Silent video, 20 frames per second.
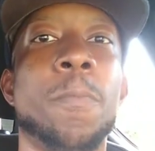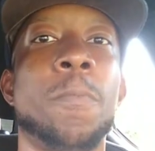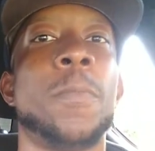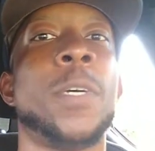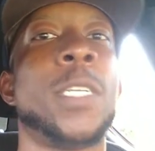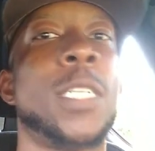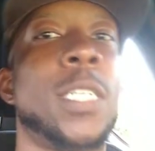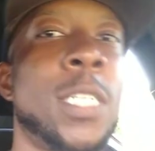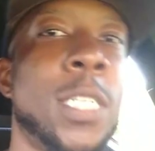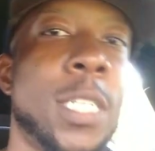
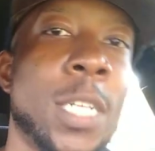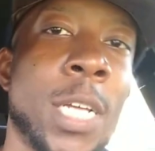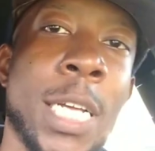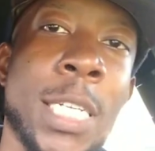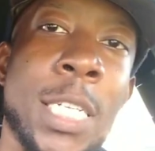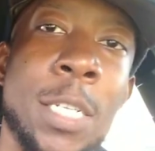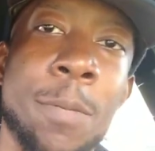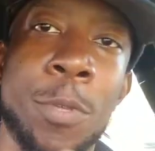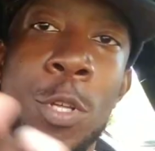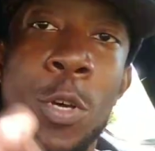but she still
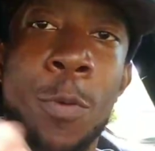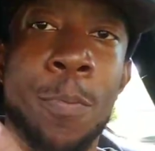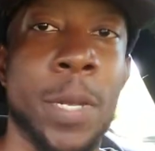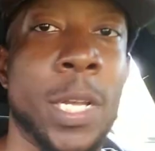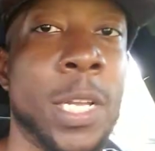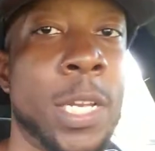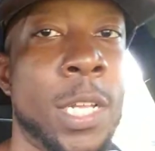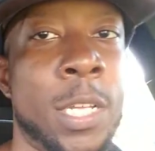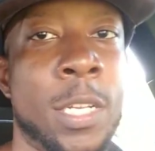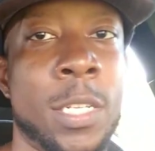has to be
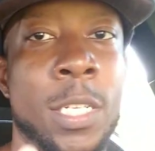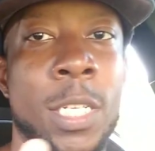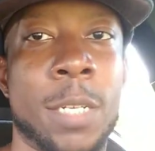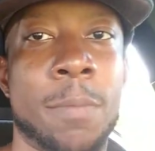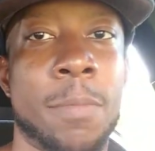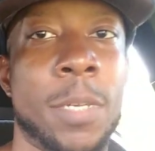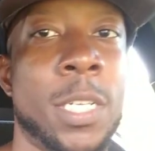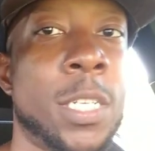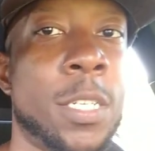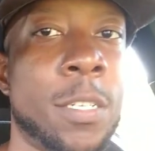obedient,
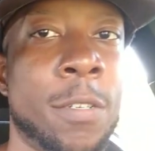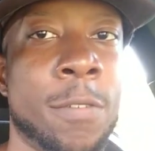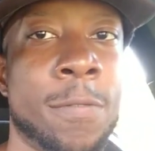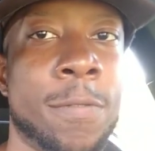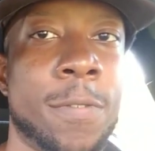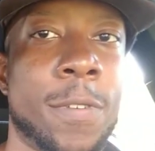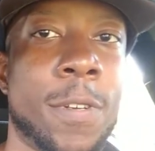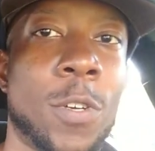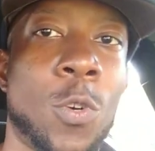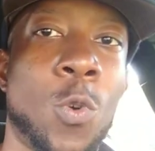
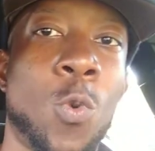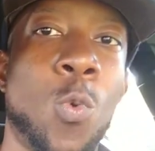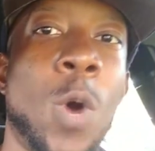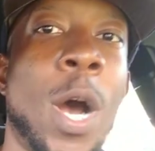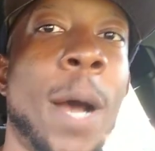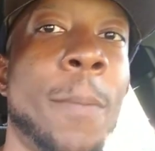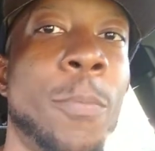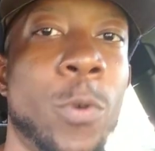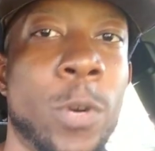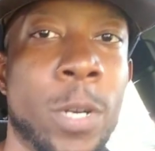submissive,
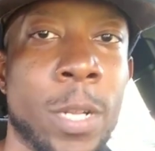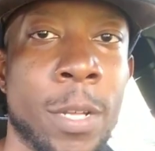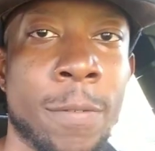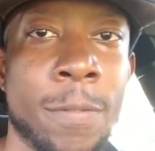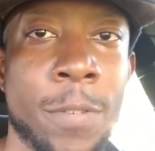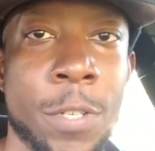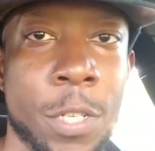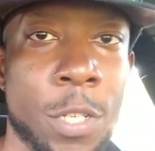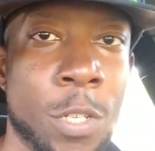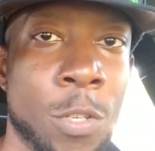
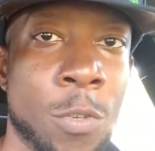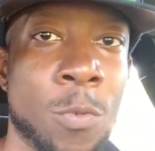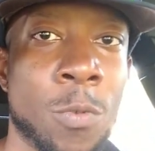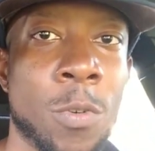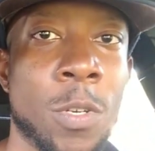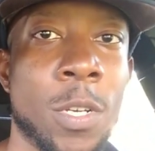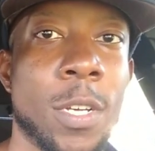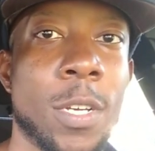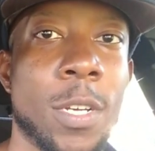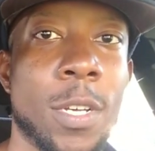cooperative to you.
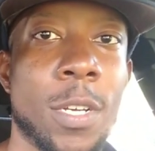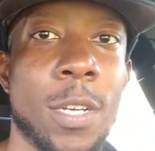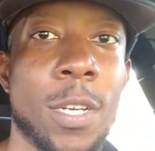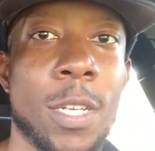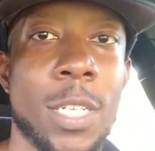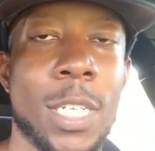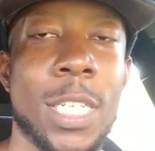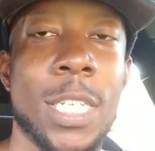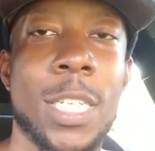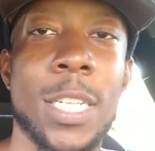
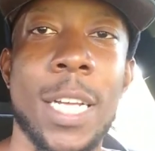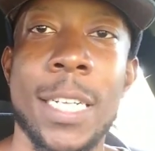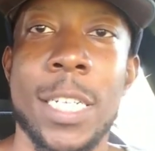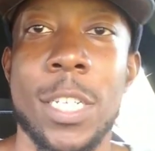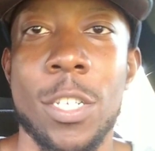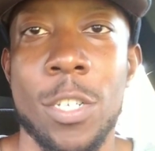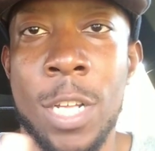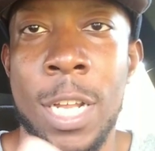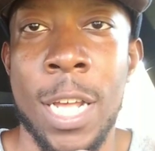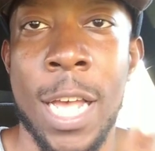She still has
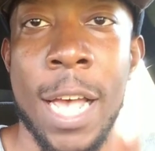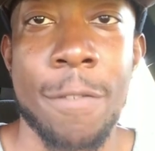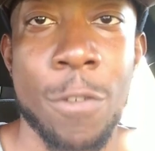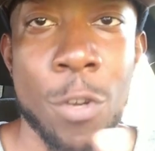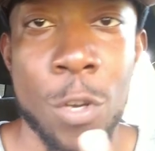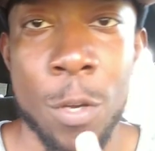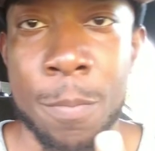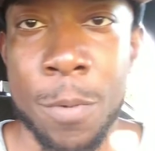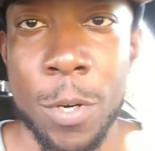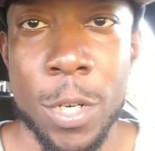to get, have a
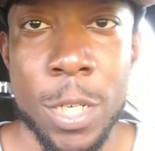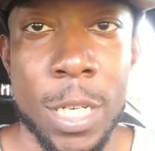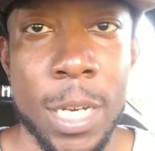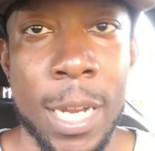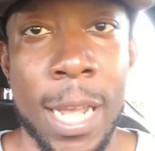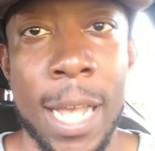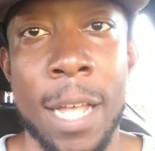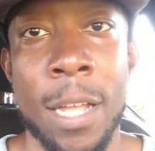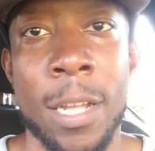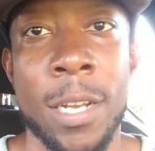good
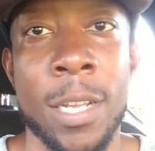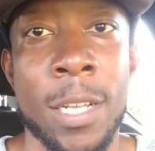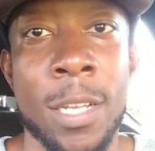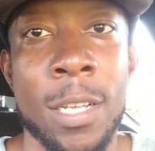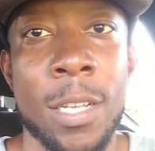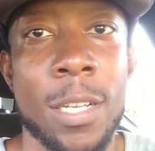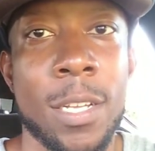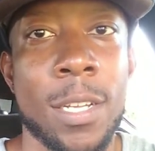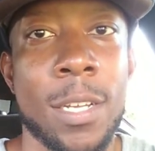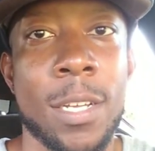
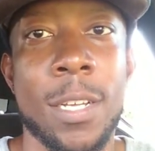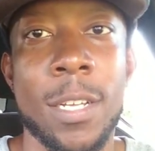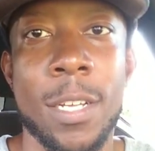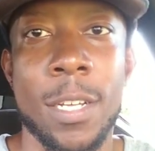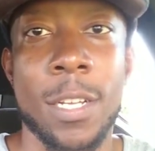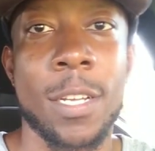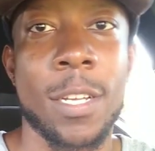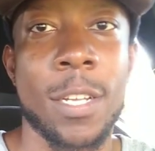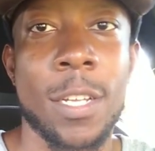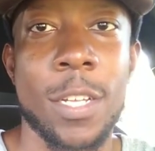personality,
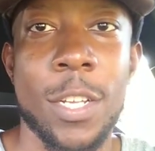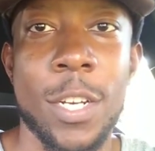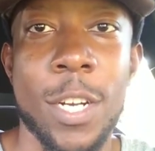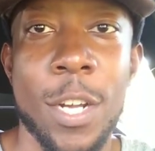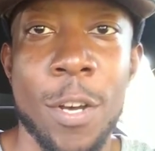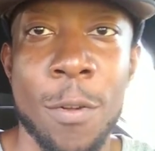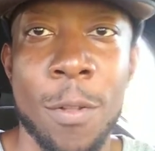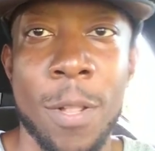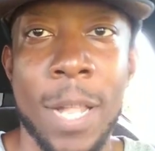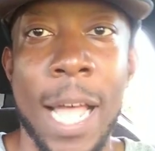you
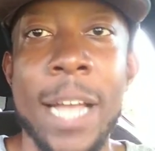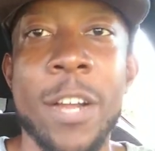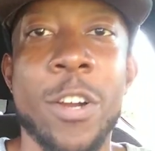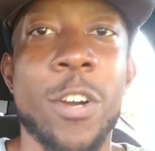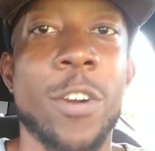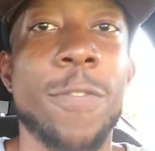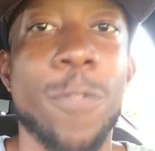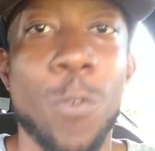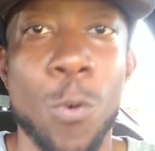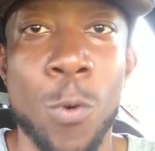know, like
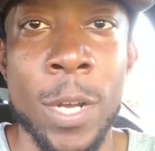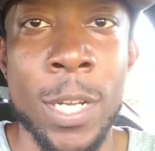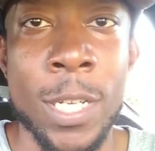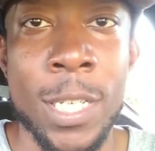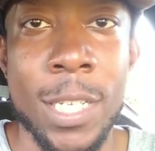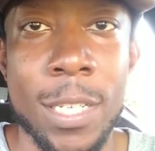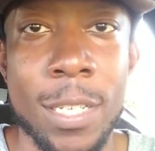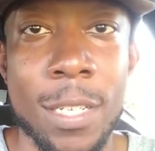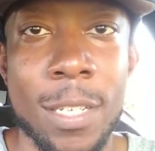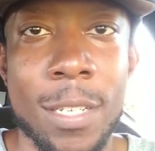her
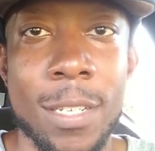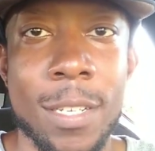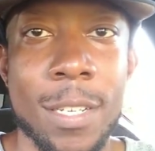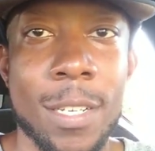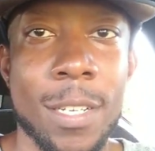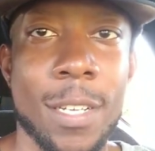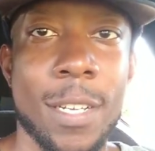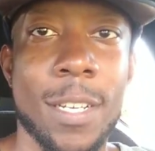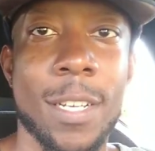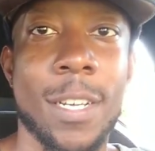voice.
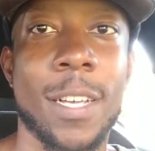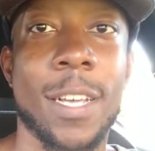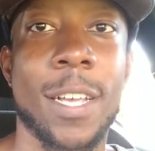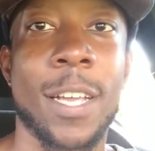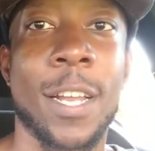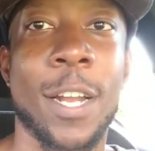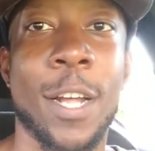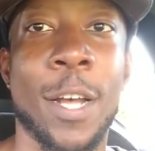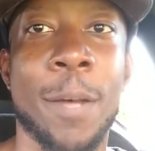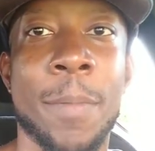
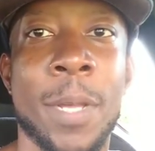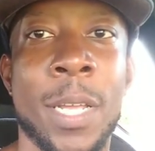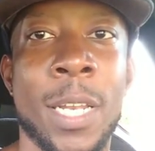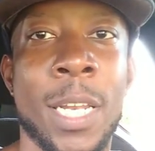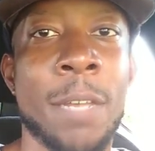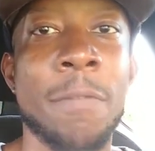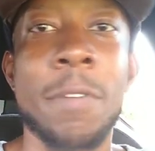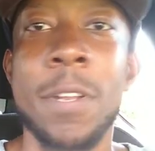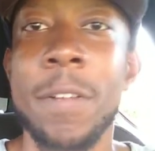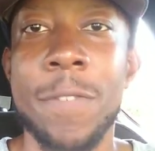And I mean,
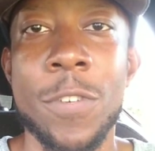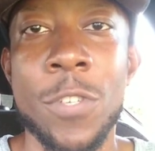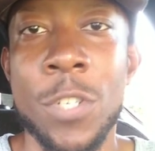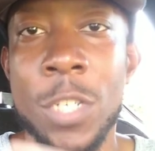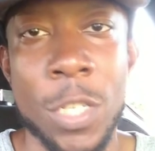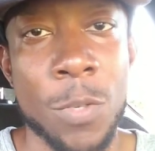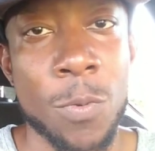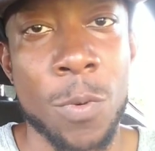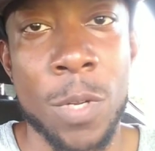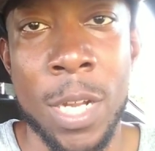even if you
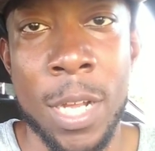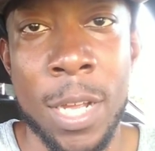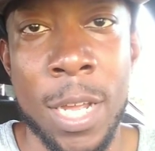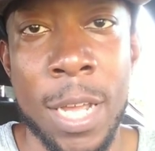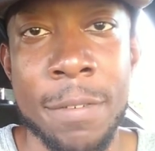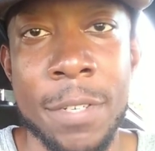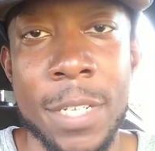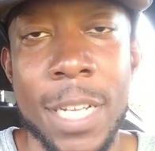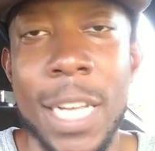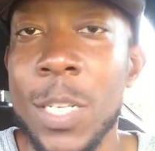just want to
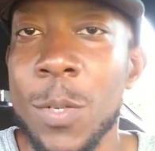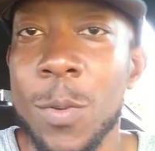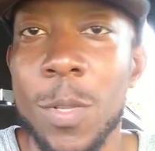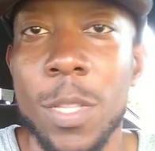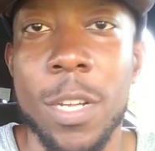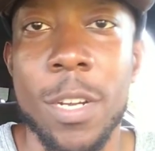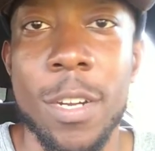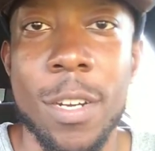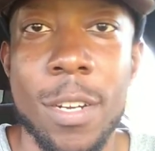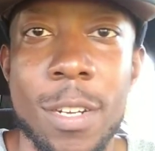have sex with
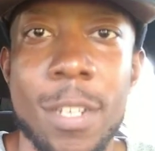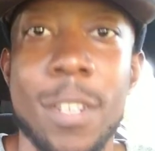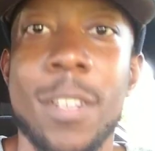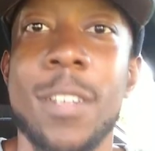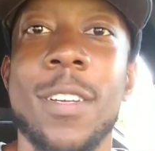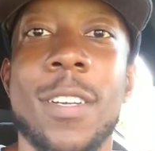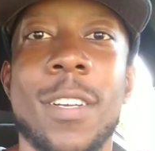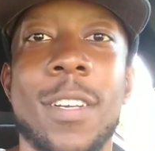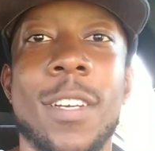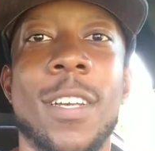her,
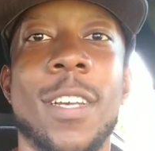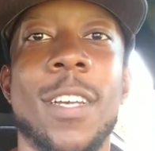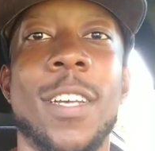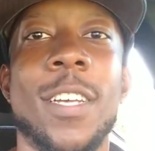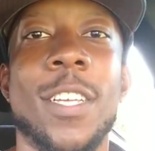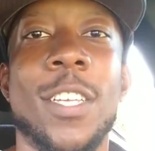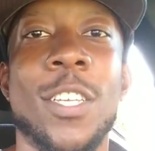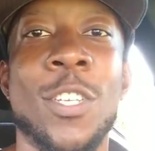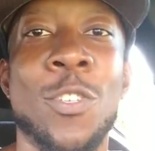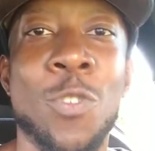
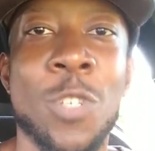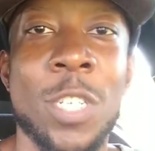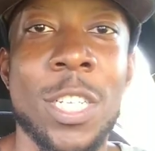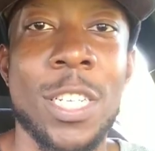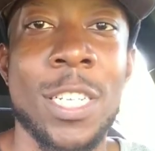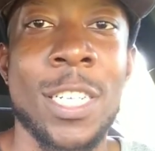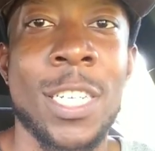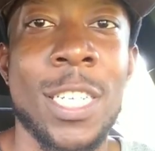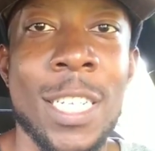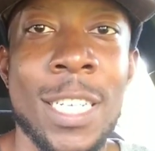you
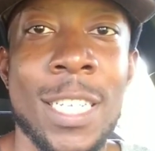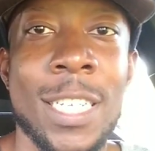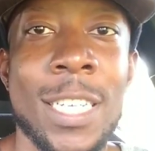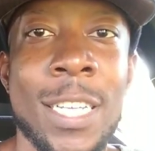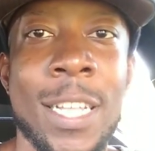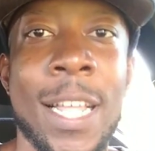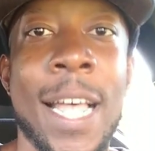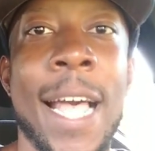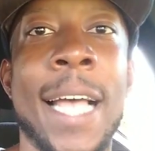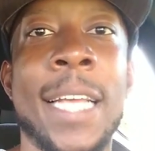st- she
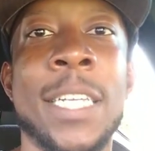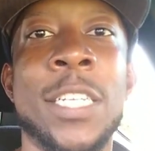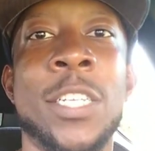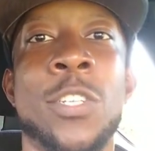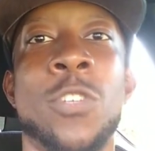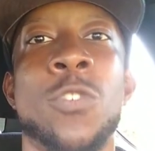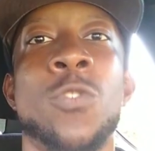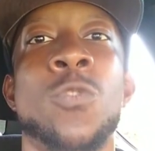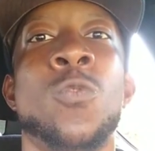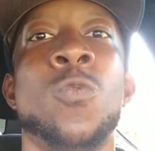still has
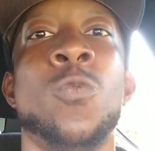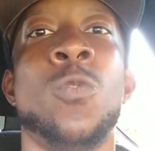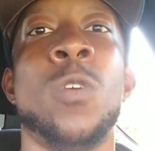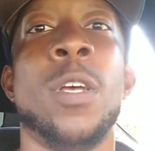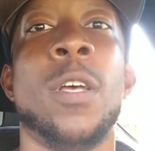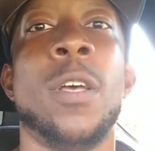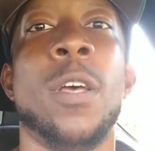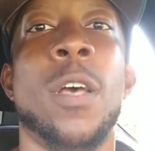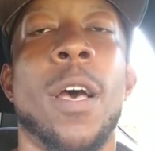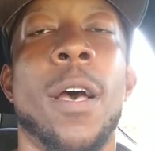to
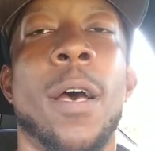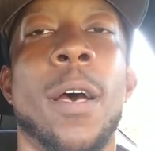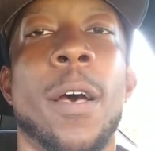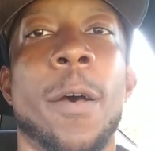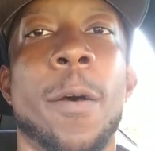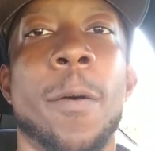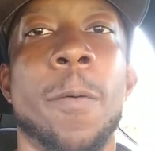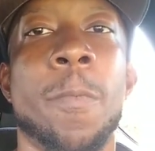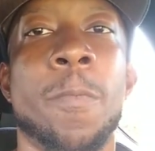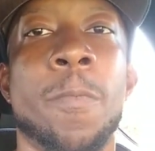
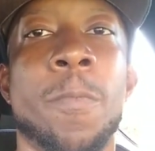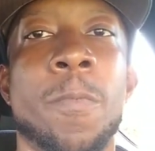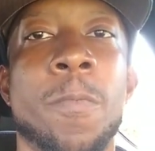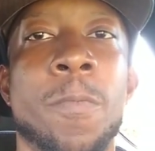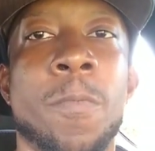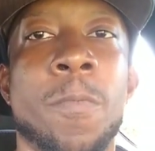um,